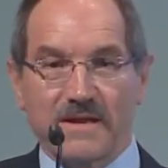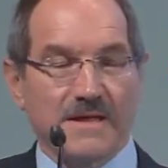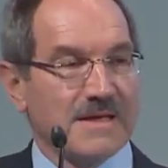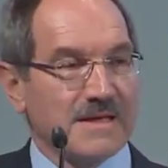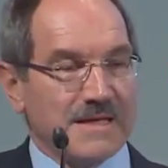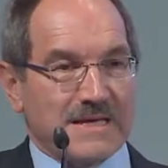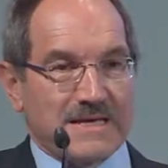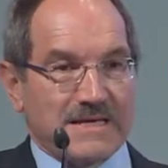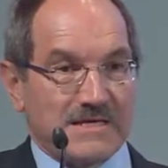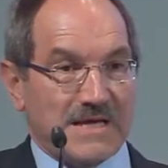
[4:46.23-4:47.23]
on
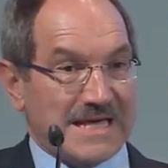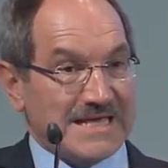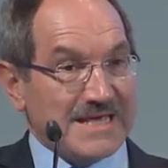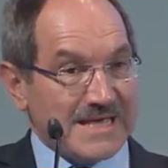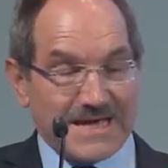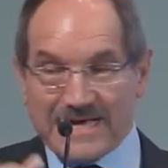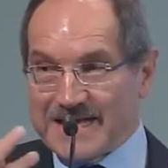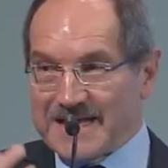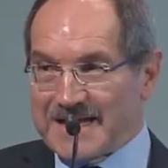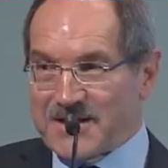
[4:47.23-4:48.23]
how you can
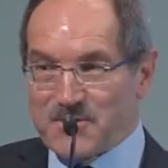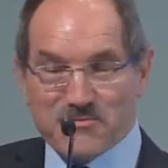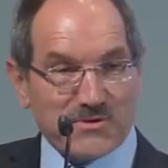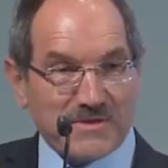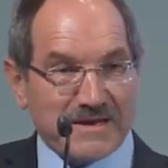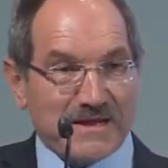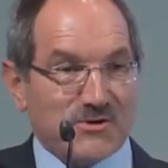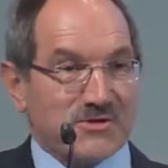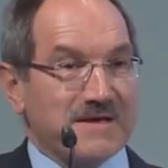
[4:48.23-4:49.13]
ride this wave.